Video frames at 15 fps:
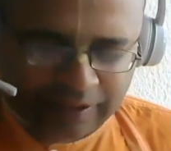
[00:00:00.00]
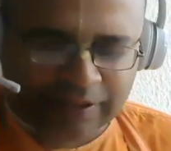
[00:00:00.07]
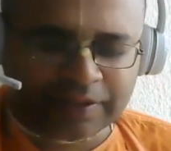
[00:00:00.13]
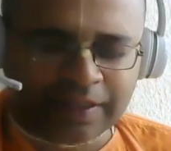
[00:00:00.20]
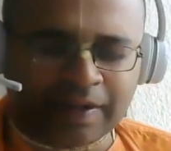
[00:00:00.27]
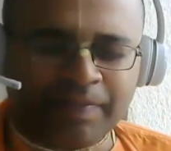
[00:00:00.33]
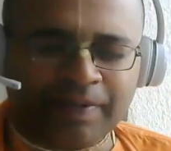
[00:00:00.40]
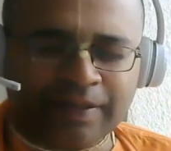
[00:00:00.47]
the
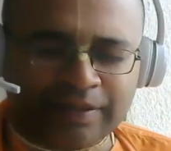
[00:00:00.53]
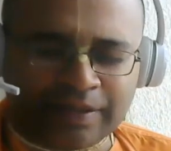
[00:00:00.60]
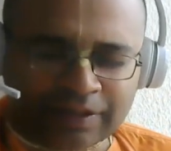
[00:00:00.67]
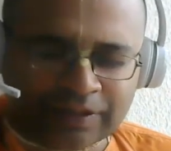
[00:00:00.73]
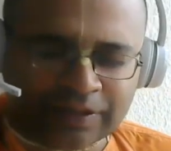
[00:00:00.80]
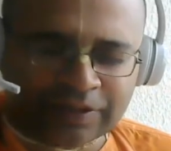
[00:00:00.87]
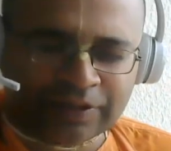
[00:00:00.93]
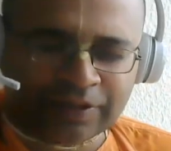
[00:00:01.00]
disciplic
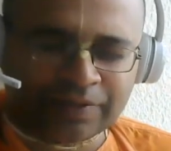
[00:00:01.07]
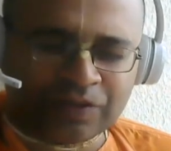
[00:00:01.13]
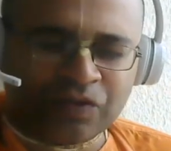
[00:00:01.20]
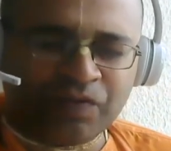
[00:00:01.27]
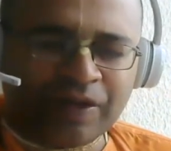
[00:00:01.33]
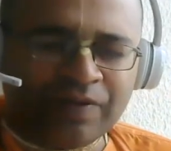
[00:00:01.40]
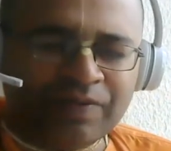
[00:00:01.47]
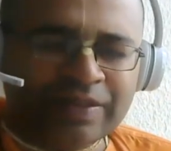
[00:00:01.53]
succession.
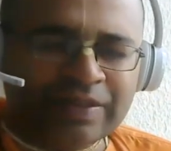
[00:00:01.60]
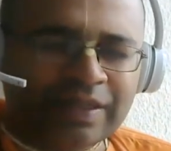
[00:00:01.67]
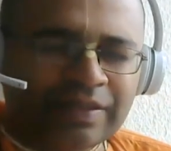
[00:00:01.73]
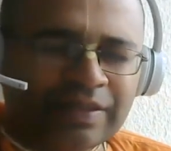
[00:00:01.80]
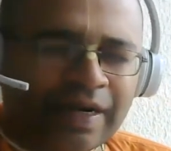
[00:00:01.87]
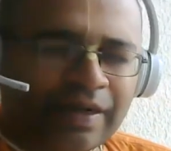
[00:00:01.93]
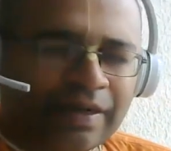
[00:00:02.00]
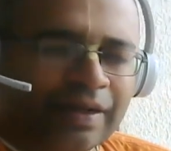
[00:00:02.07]
So when we say
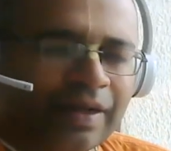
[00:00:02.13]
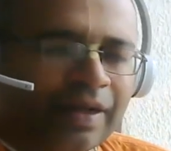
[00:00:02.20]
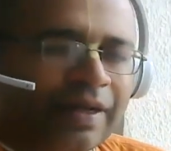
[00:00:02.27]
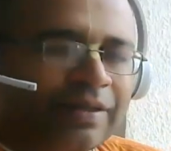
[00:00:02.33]
that